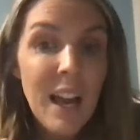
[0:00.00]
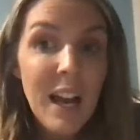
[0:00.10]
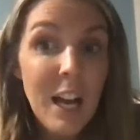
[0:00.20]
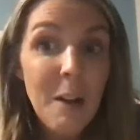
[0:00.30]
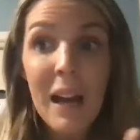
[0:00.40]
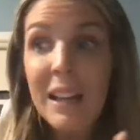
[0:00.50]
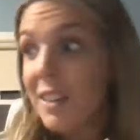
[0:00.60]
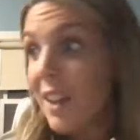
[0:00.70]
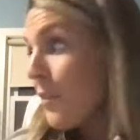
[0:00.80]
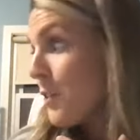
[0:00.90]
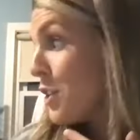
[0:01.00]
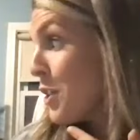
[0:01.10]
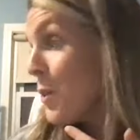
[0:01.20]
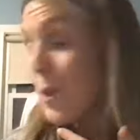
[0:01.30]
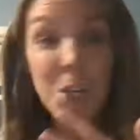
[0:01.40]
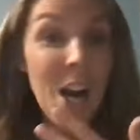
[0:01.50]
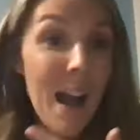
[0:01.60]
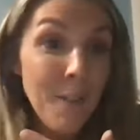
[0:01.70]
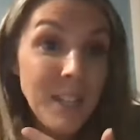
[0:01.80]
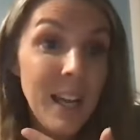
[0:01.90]
I love to
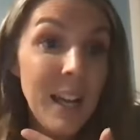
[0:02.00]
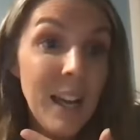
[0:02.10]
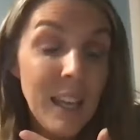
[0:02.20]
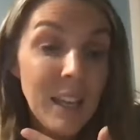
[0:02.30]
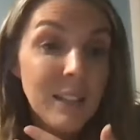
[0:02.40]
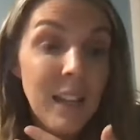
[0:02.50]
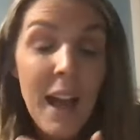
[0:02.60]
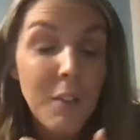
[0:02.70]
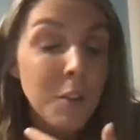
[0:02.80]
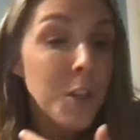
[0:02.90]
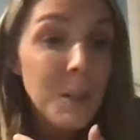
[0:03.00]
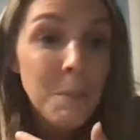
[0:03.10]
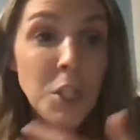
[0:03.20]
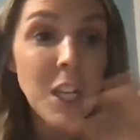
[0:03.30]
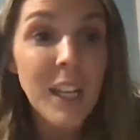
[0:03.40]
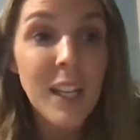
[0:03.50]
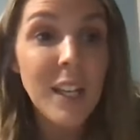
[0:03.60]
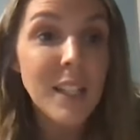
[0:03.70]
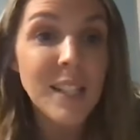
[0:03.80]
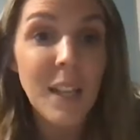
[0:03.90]
craft. I have a Cricut machine.
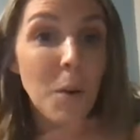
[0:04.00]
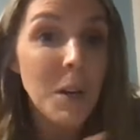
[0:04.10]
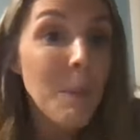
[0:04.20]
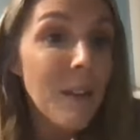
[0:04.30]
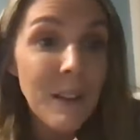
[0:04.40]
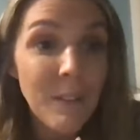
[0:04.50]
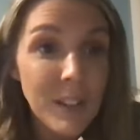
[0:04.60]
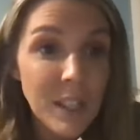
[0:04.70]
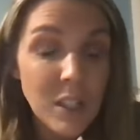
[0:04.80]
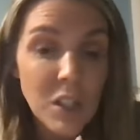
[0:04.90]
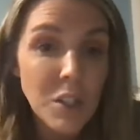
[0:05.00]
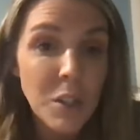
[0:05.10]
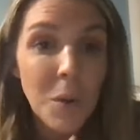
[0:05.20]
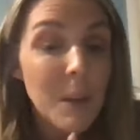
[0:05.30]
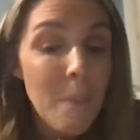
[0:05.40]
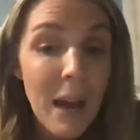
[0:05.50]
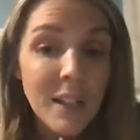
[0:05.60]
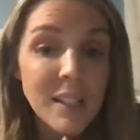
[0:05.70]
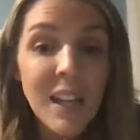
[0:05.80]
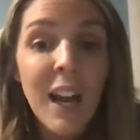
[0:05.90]
It is one of my favorite things to do and
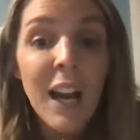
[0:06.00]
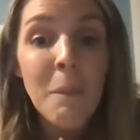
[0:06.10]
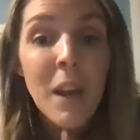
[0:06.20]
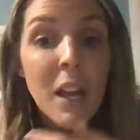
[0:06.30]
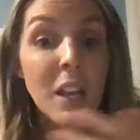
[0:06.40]
pass time.